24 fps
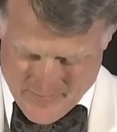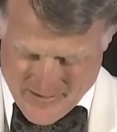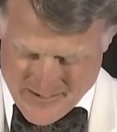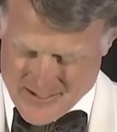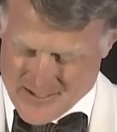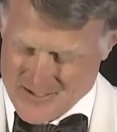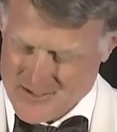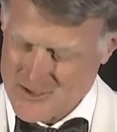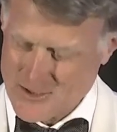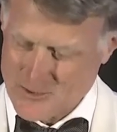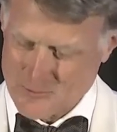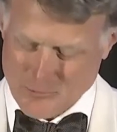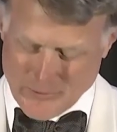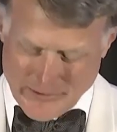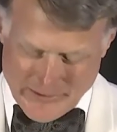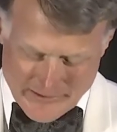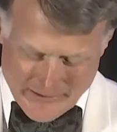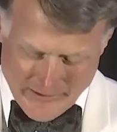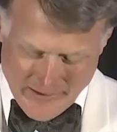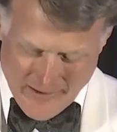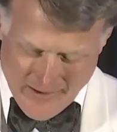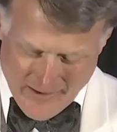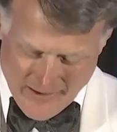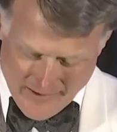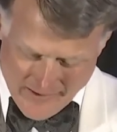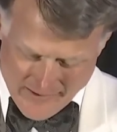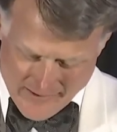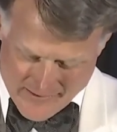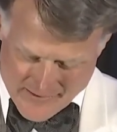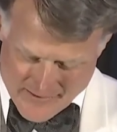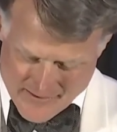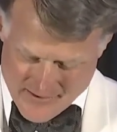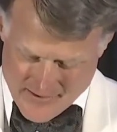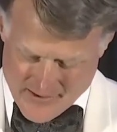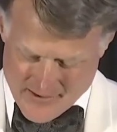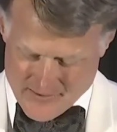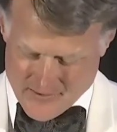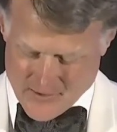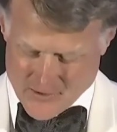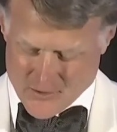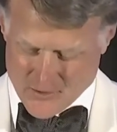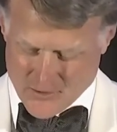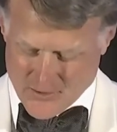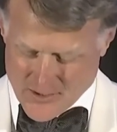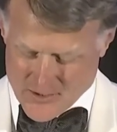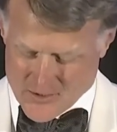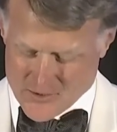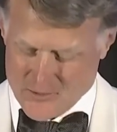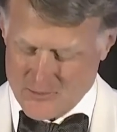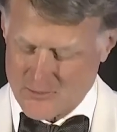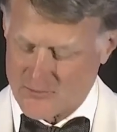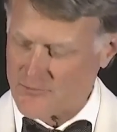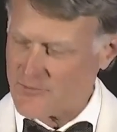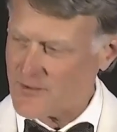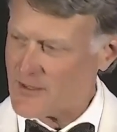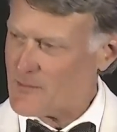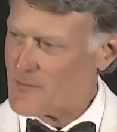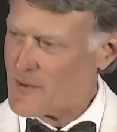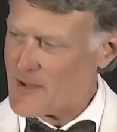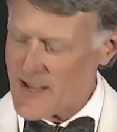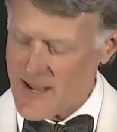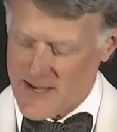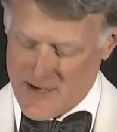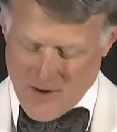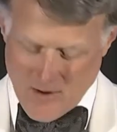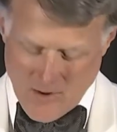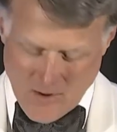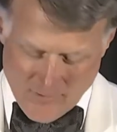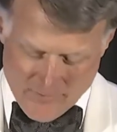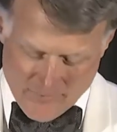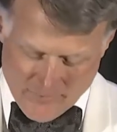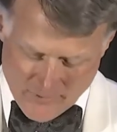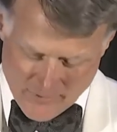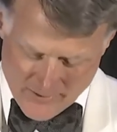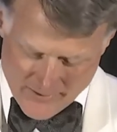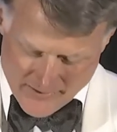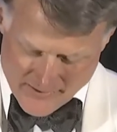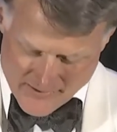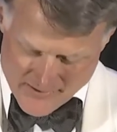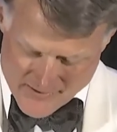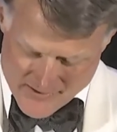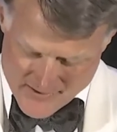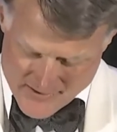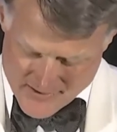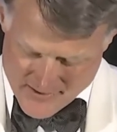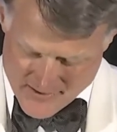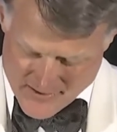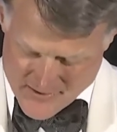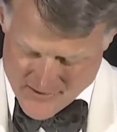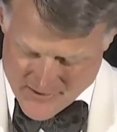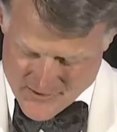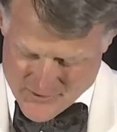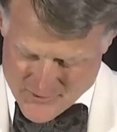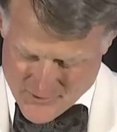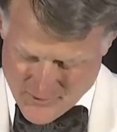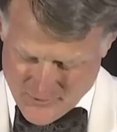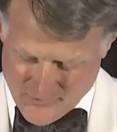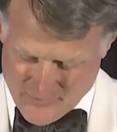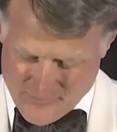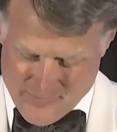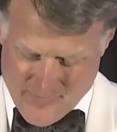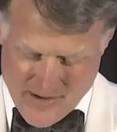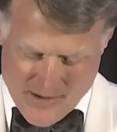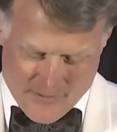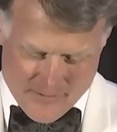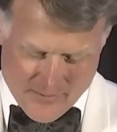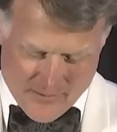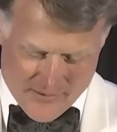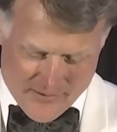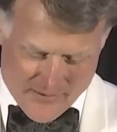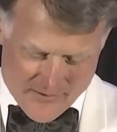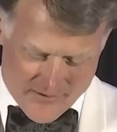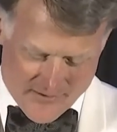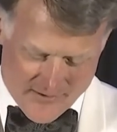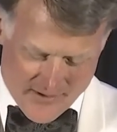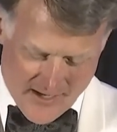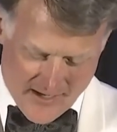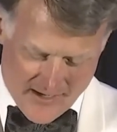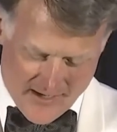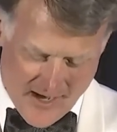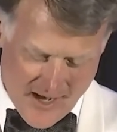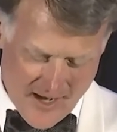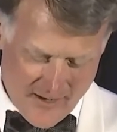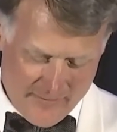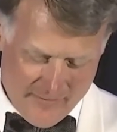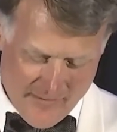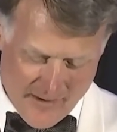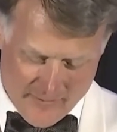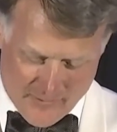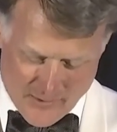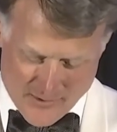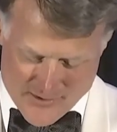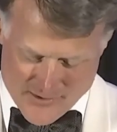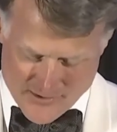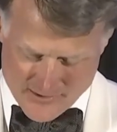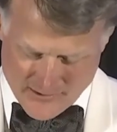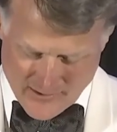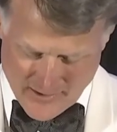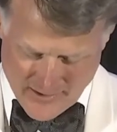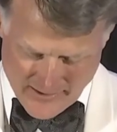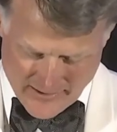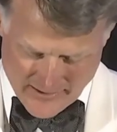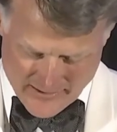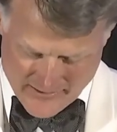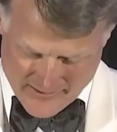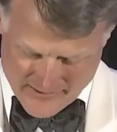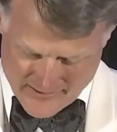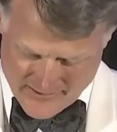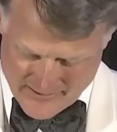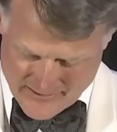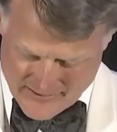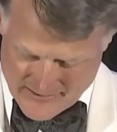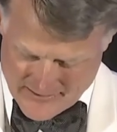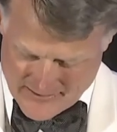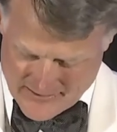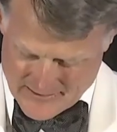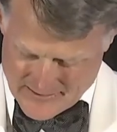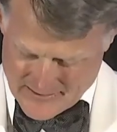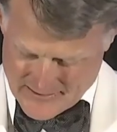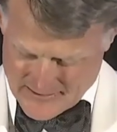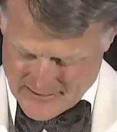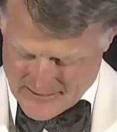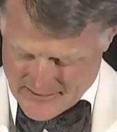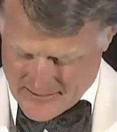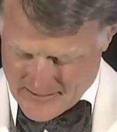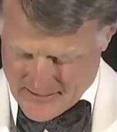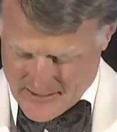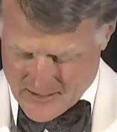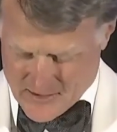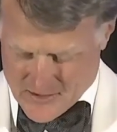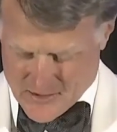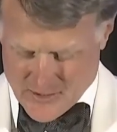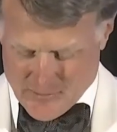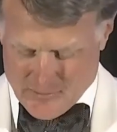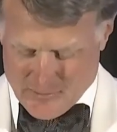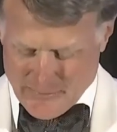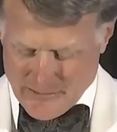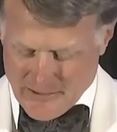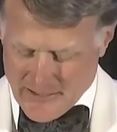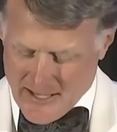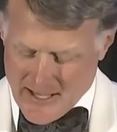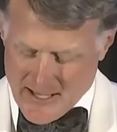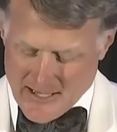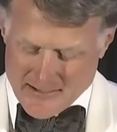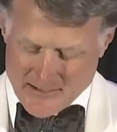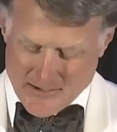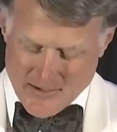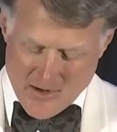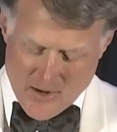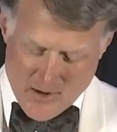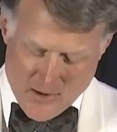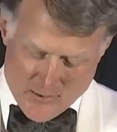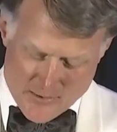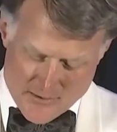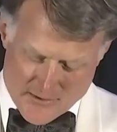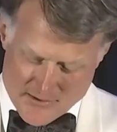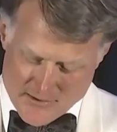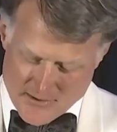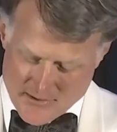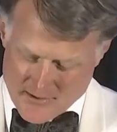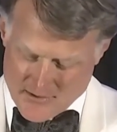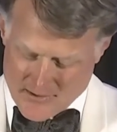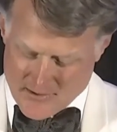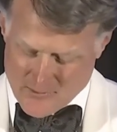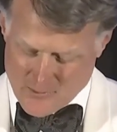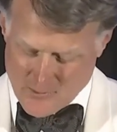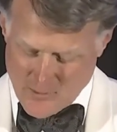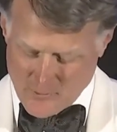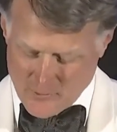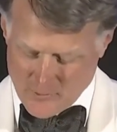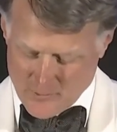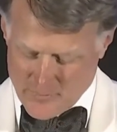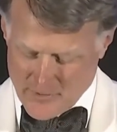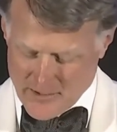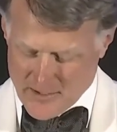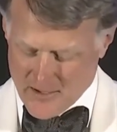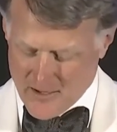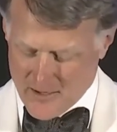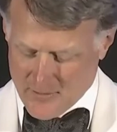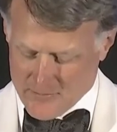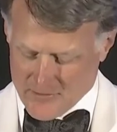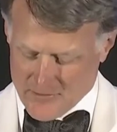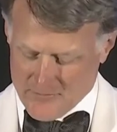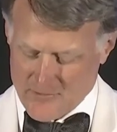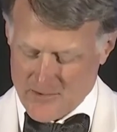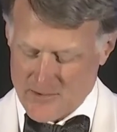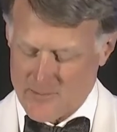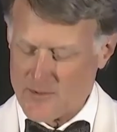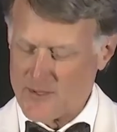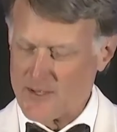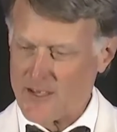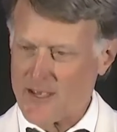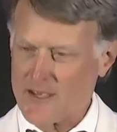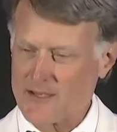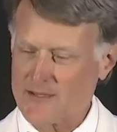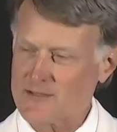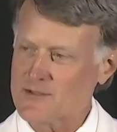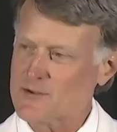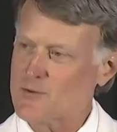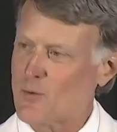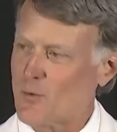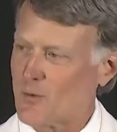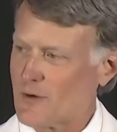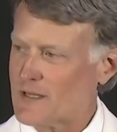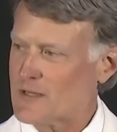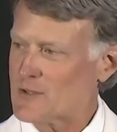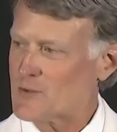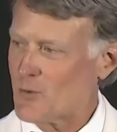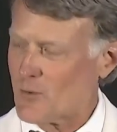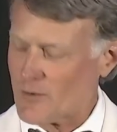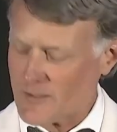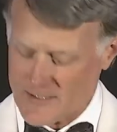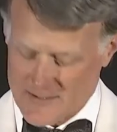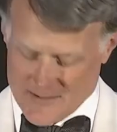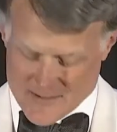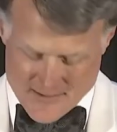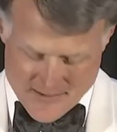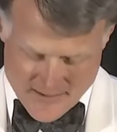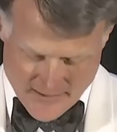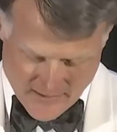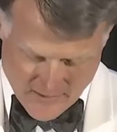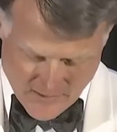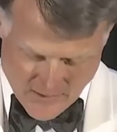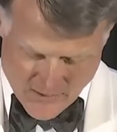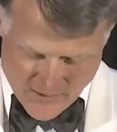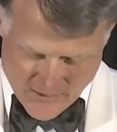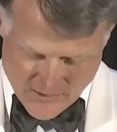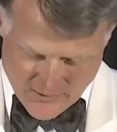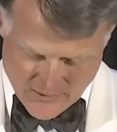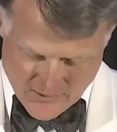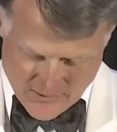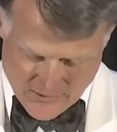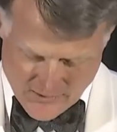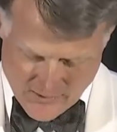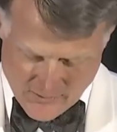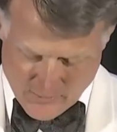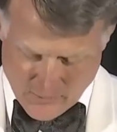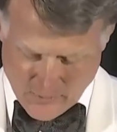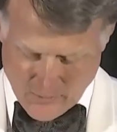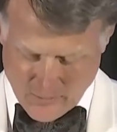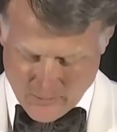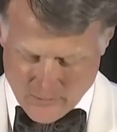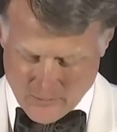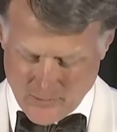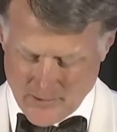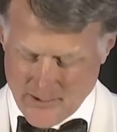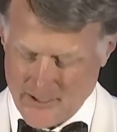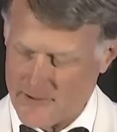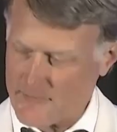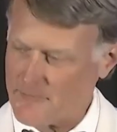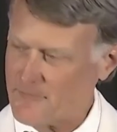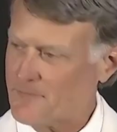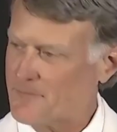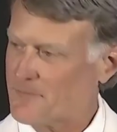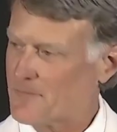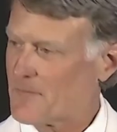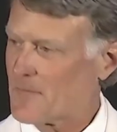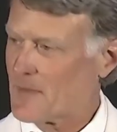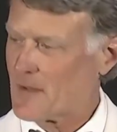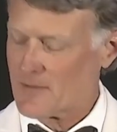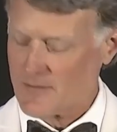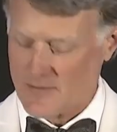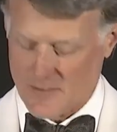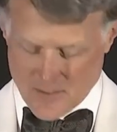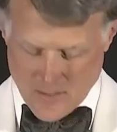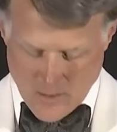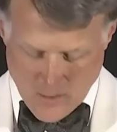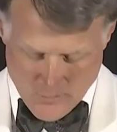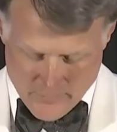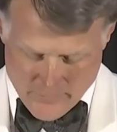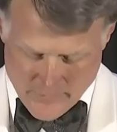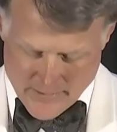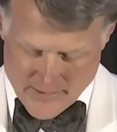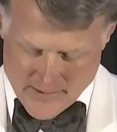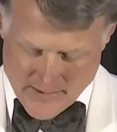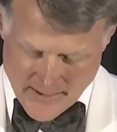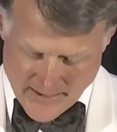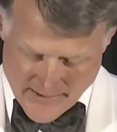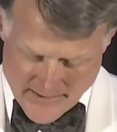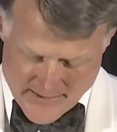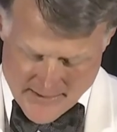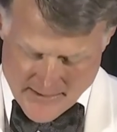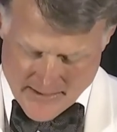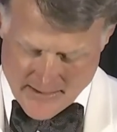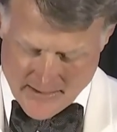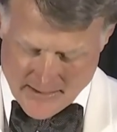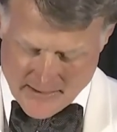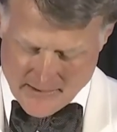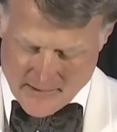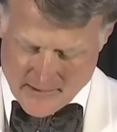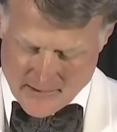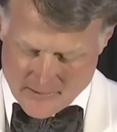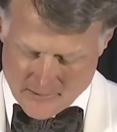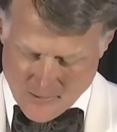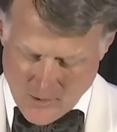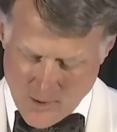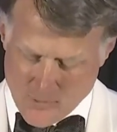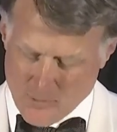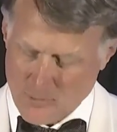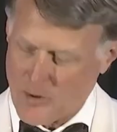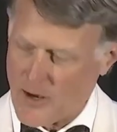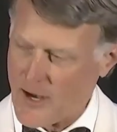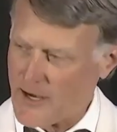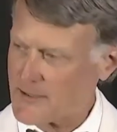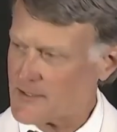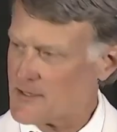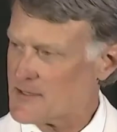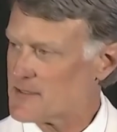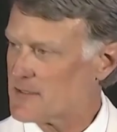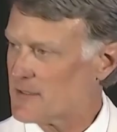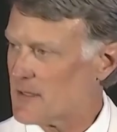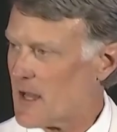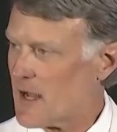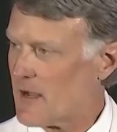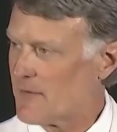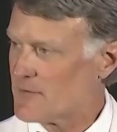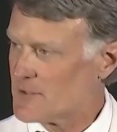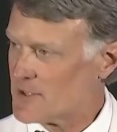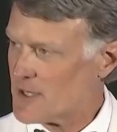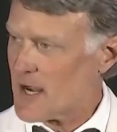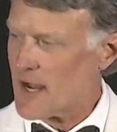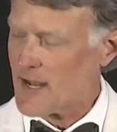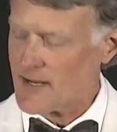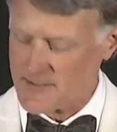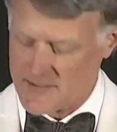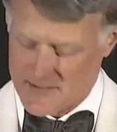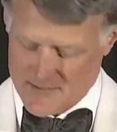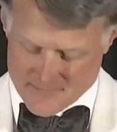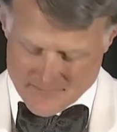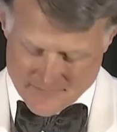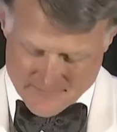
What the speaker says: She realigned the traditional VBA offerings to serve members and non-members alike. She planned and hosted what would become the VBA's 2020 signature program, the COVID-19 Law Practice Live Chats.